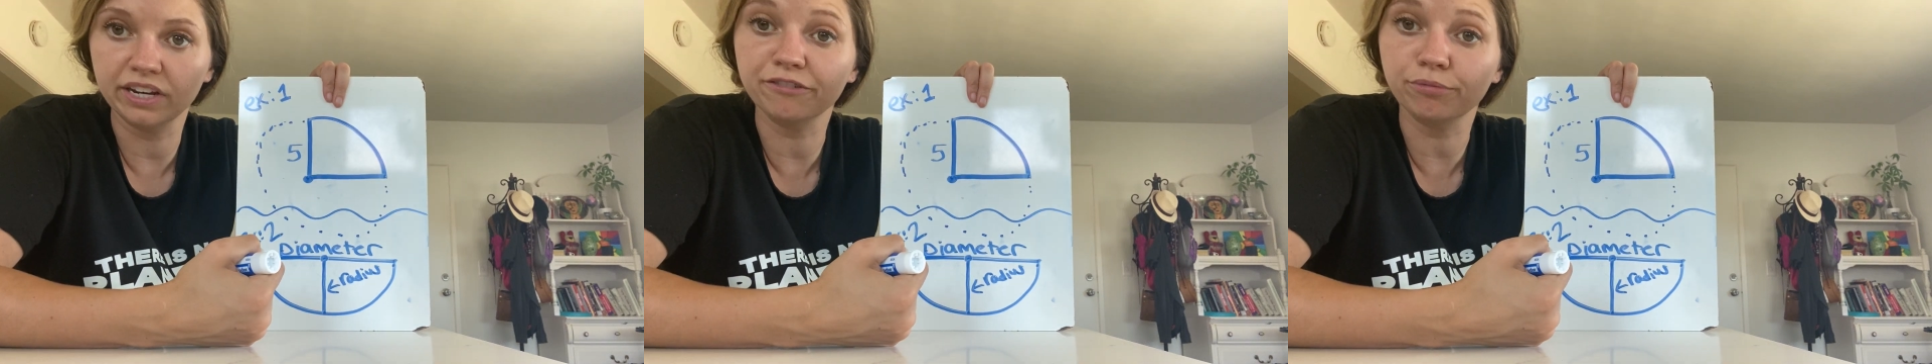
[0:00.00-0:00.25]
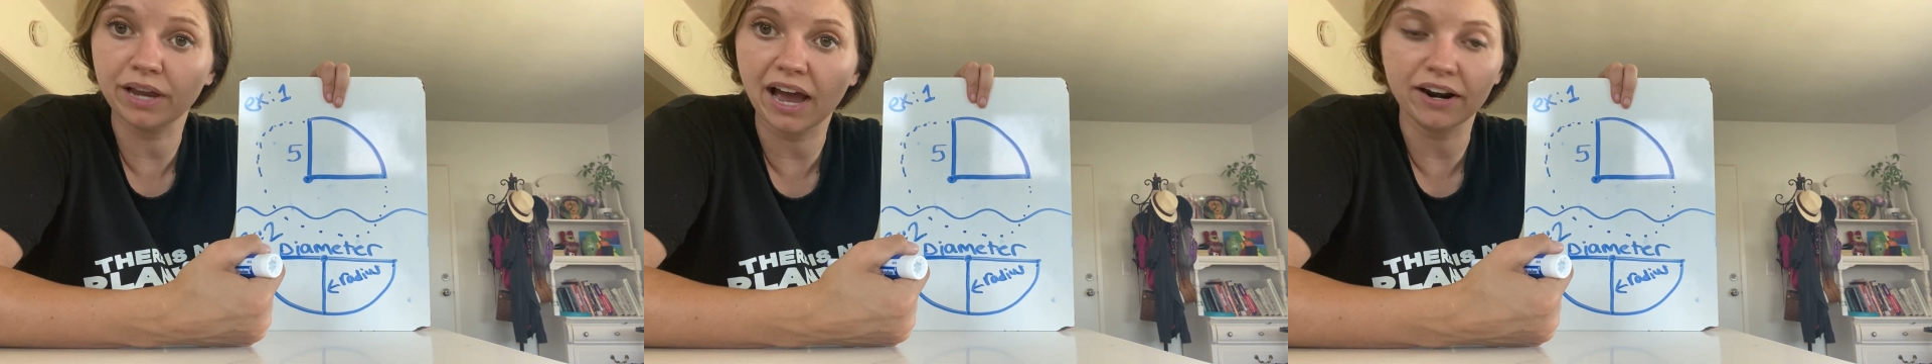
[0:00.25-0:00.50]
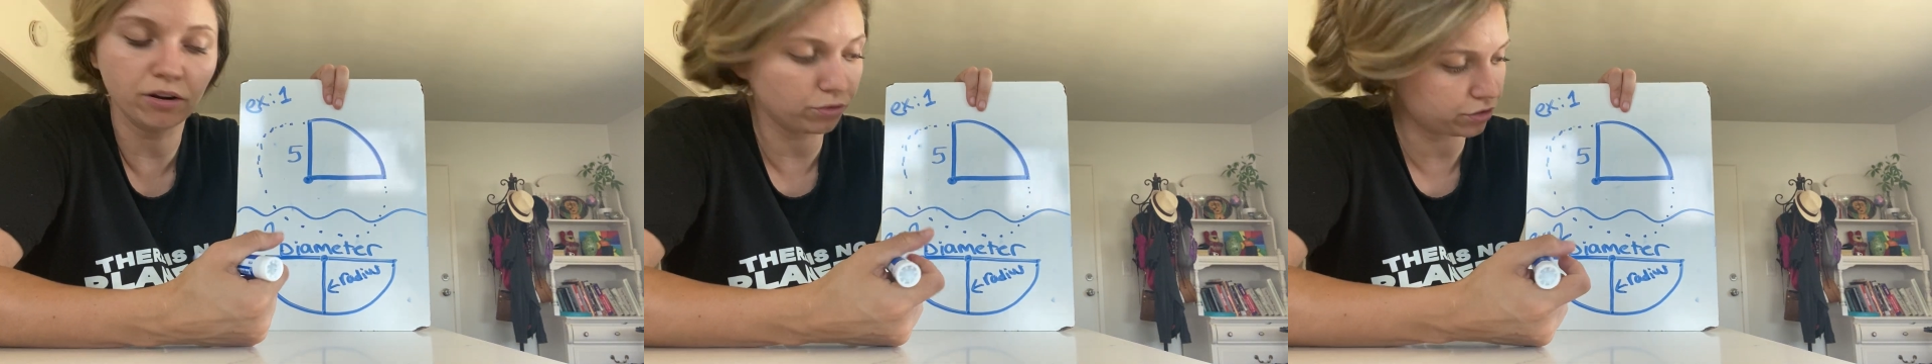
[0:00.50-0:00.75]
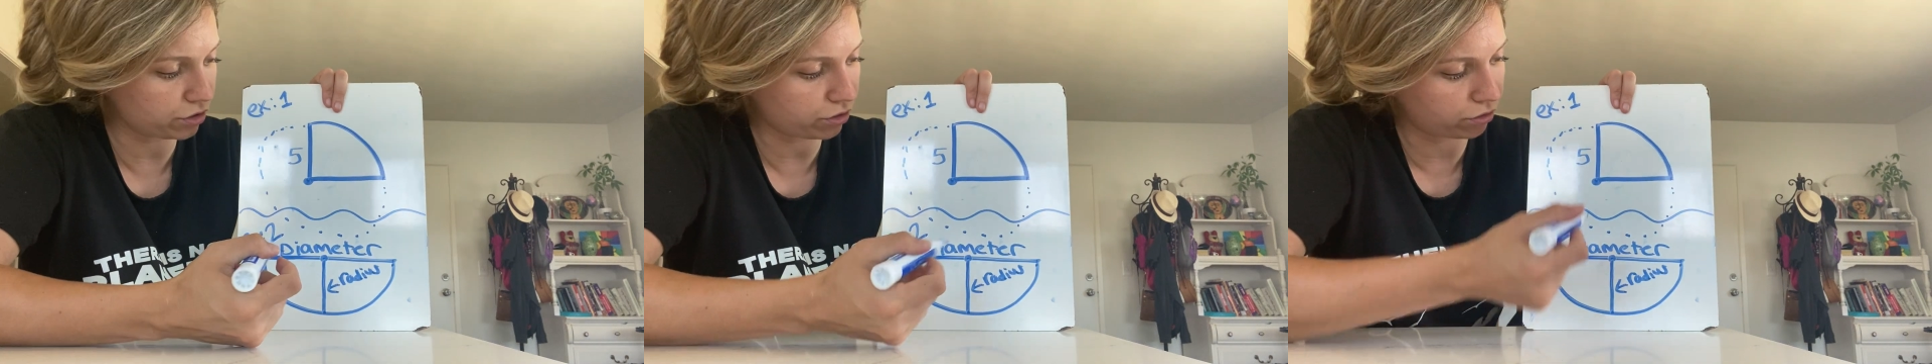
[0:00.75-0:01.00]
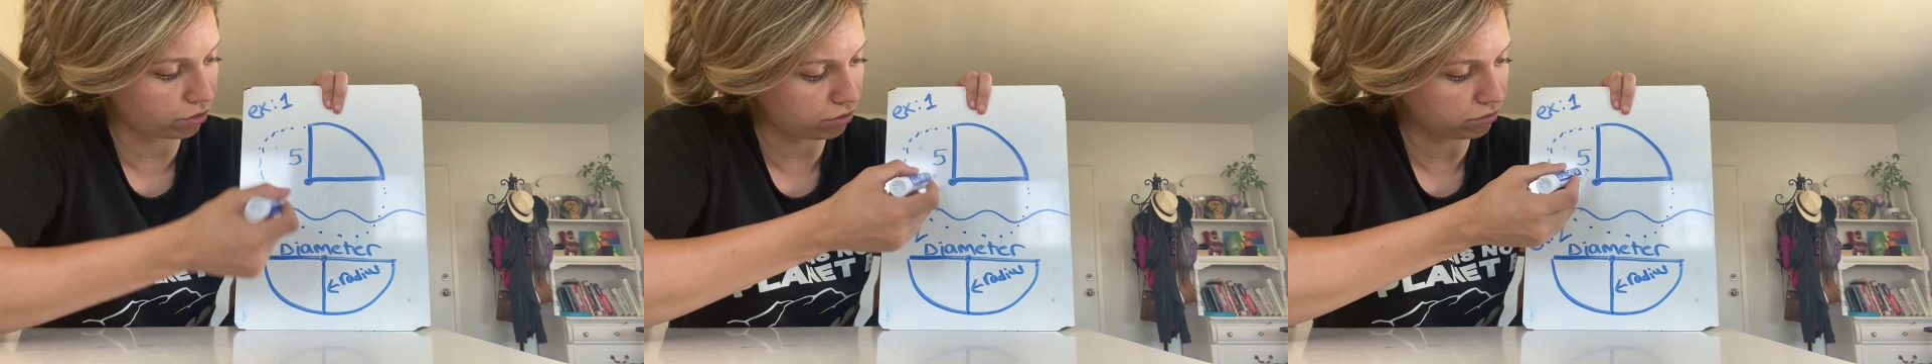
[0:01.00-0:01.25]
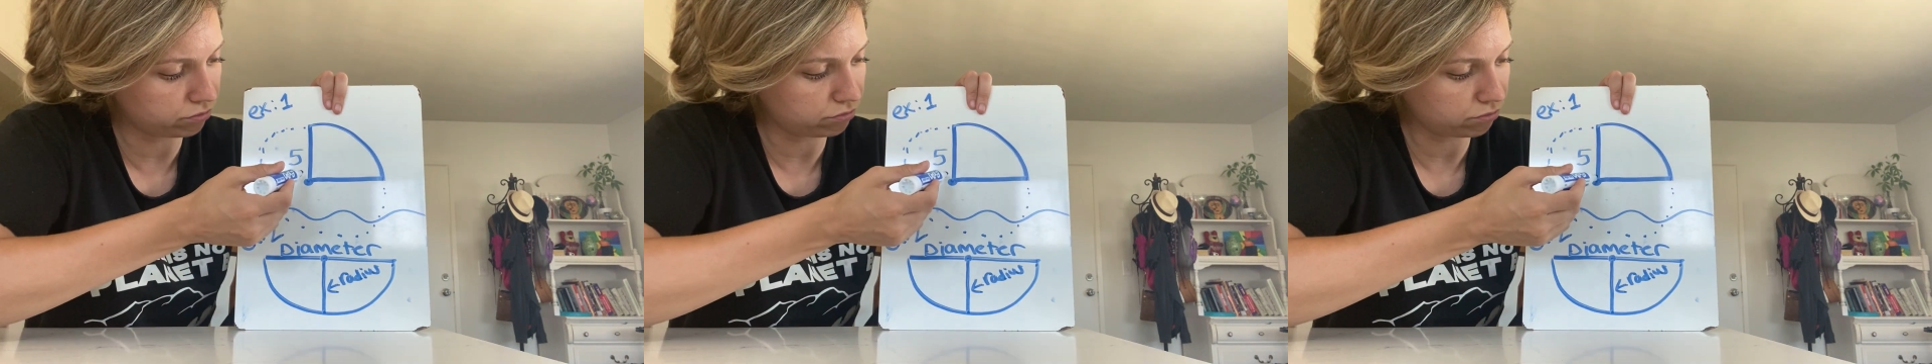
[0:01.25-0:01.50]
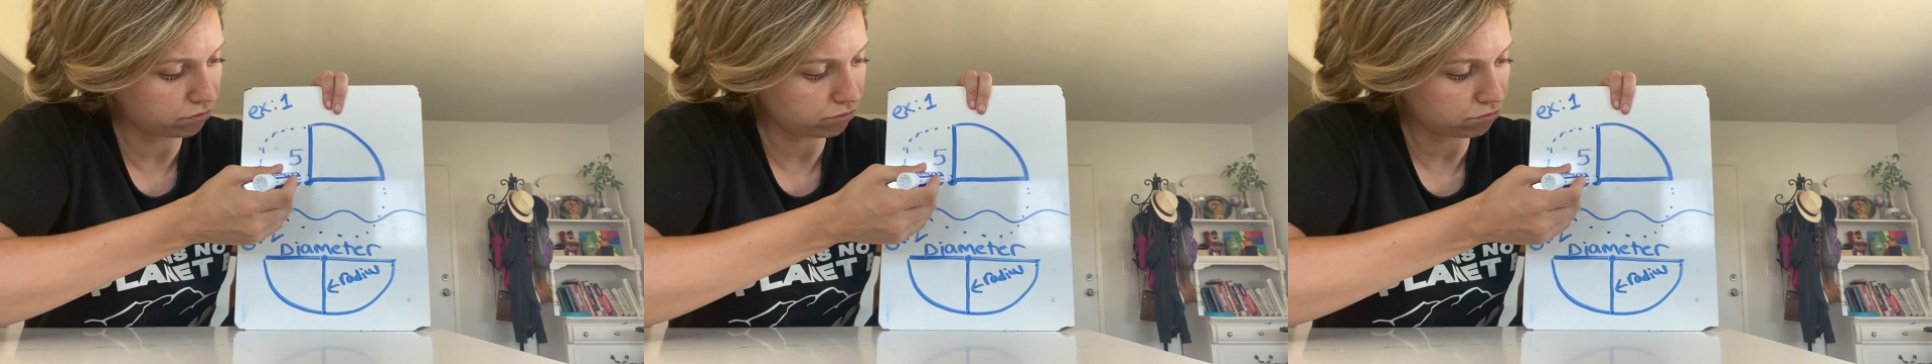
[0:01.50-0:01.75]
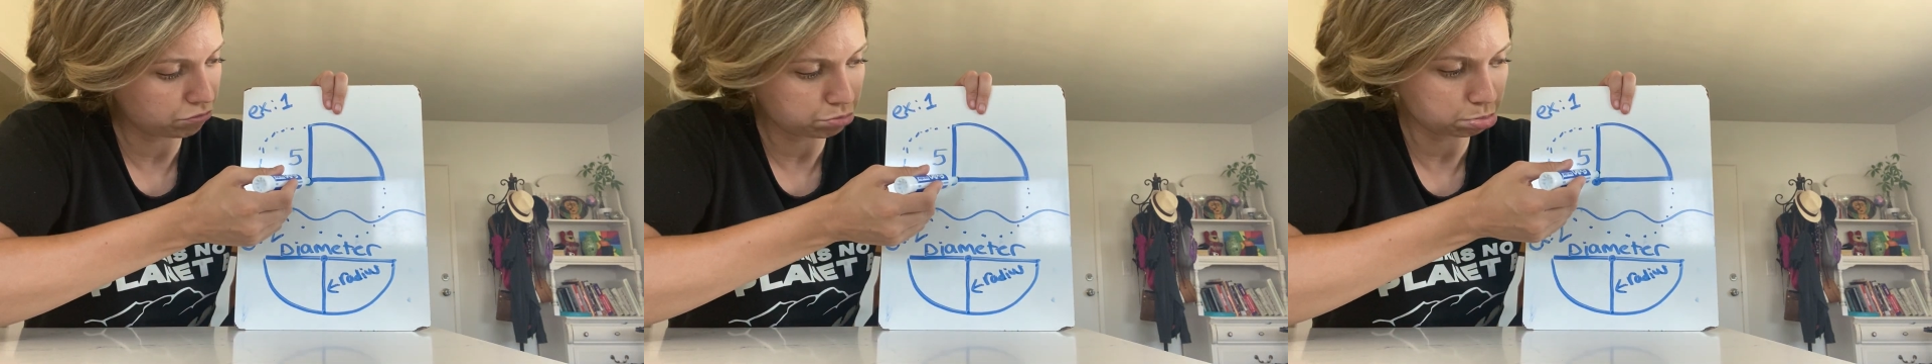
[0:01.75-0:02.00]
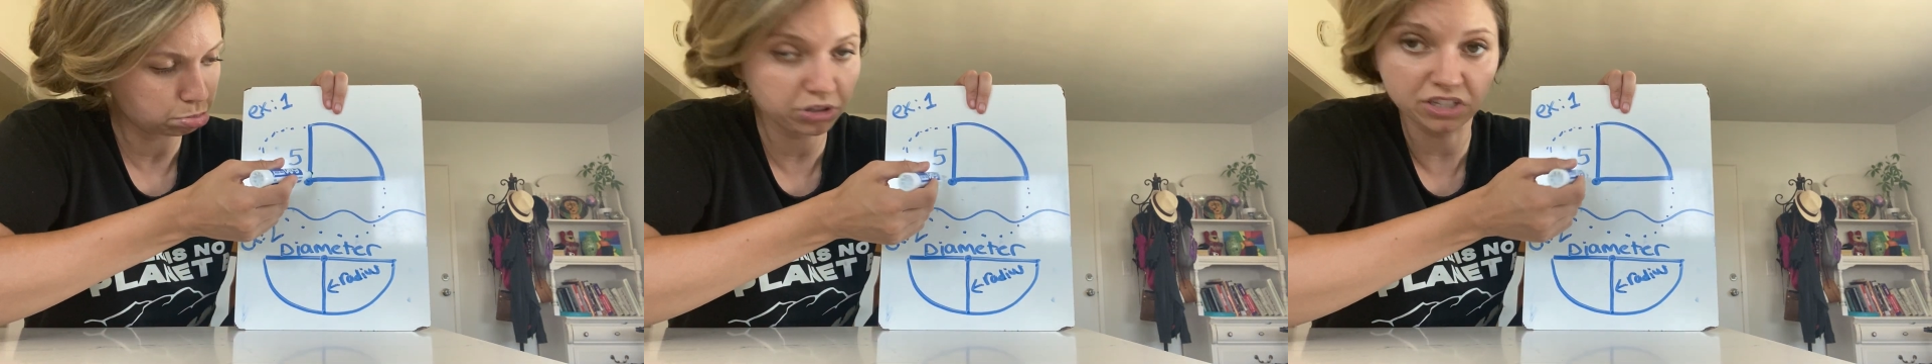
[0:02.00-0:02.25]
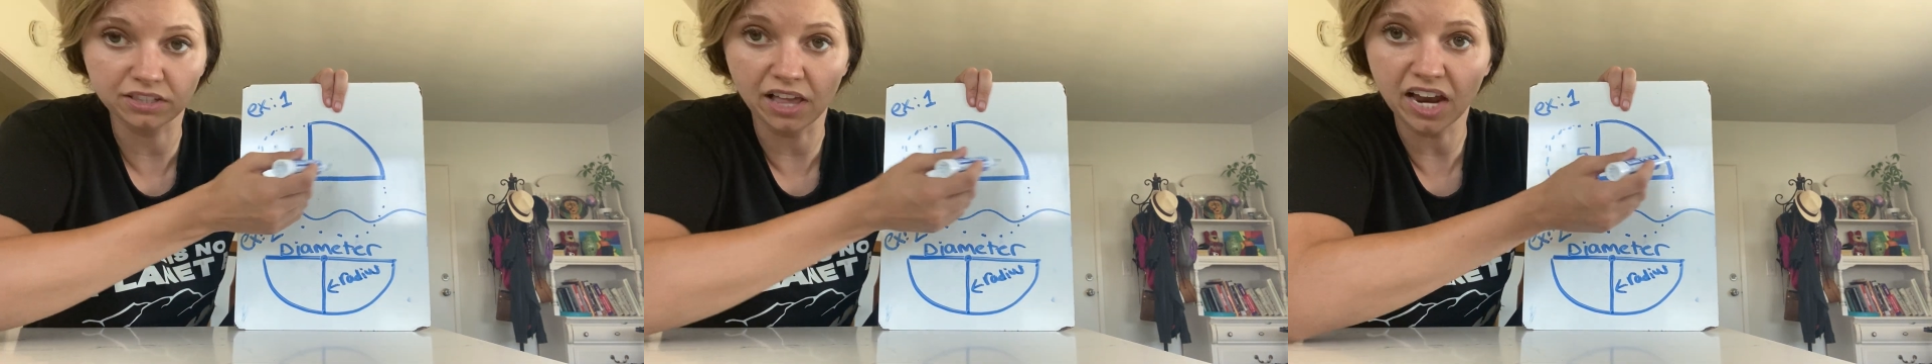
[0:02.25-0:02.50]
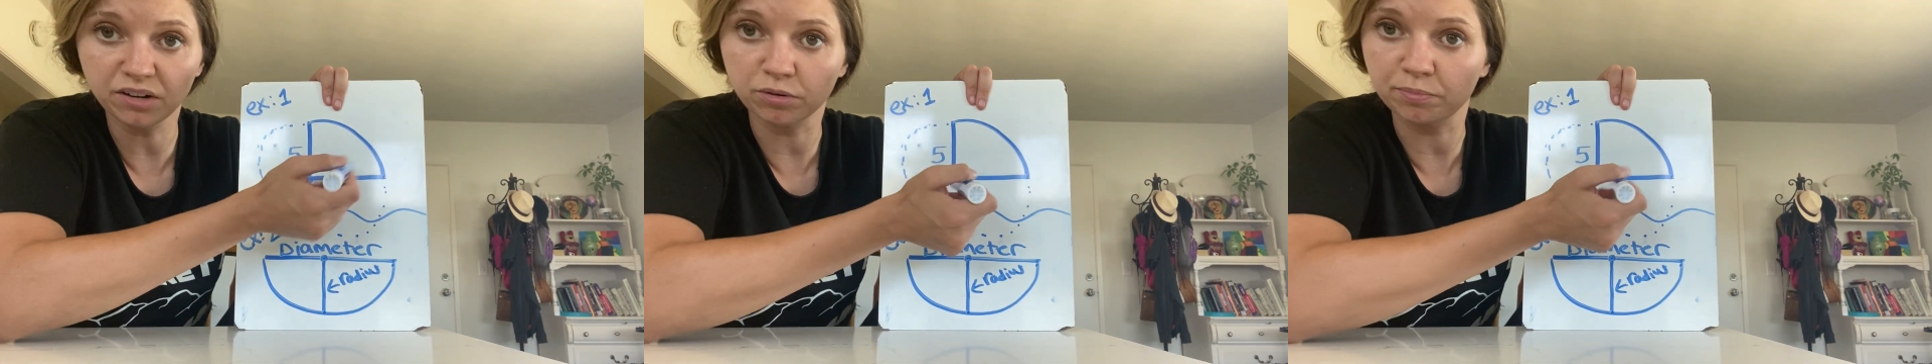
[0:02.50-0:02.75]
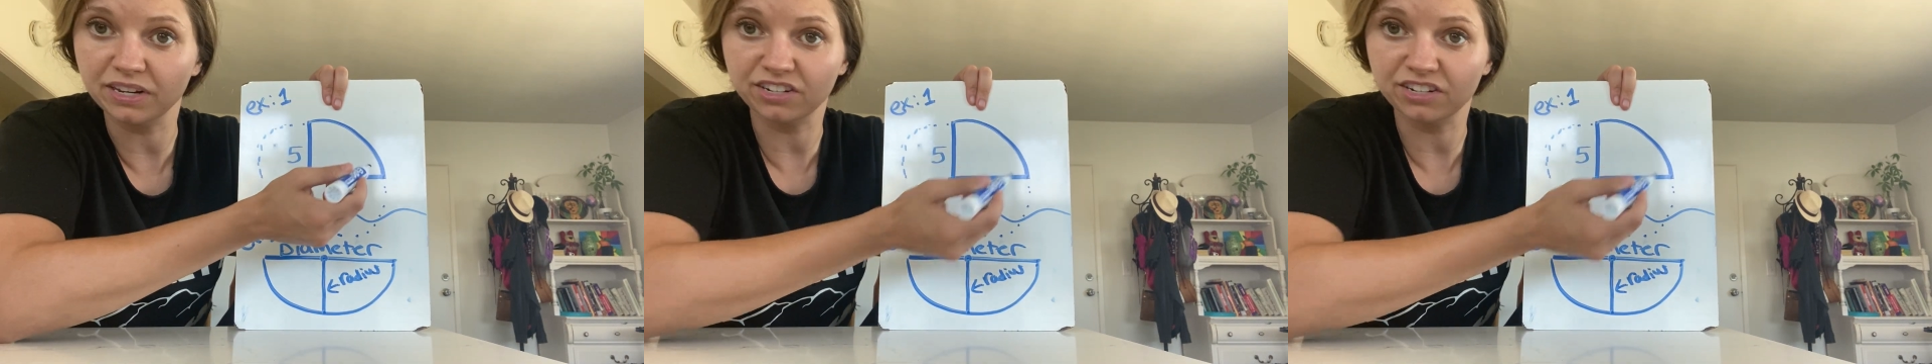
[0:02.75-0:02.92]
And if we had a whole circle, this line would be